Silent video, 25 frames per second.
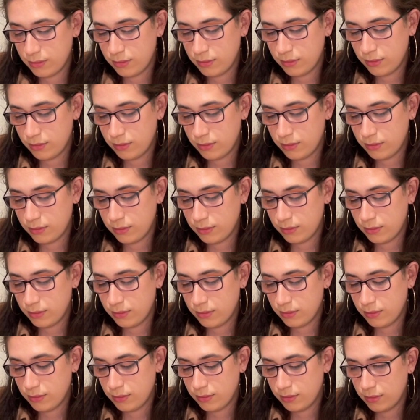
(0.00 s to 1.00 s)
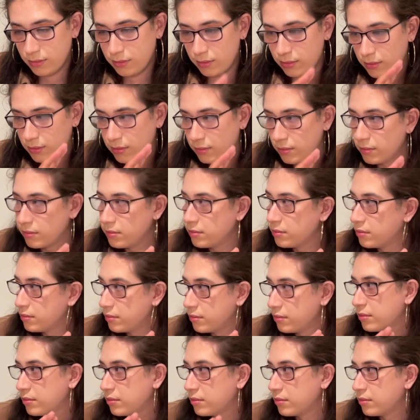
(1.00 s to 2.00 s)

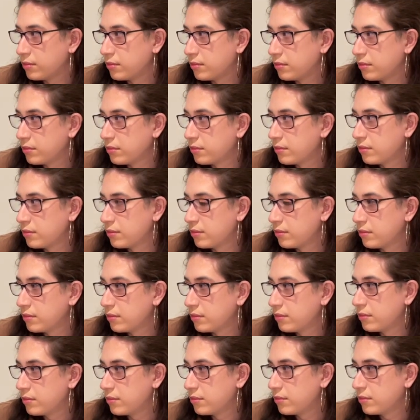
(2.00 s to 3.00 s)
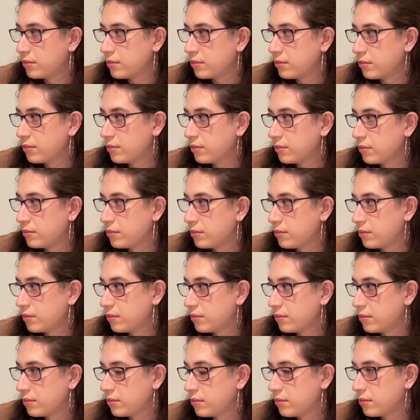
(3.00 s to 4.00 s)

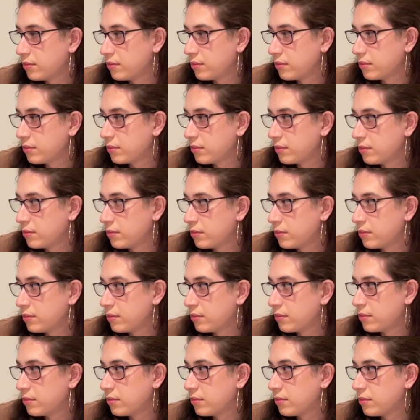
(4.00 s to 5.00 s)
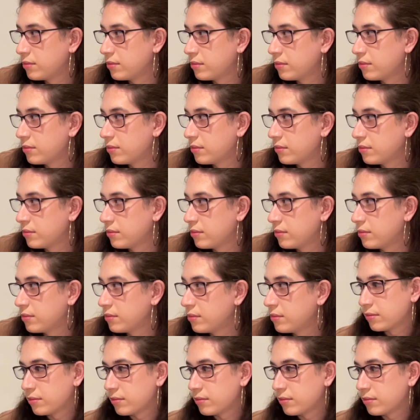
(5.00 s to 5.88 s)
(not speaking)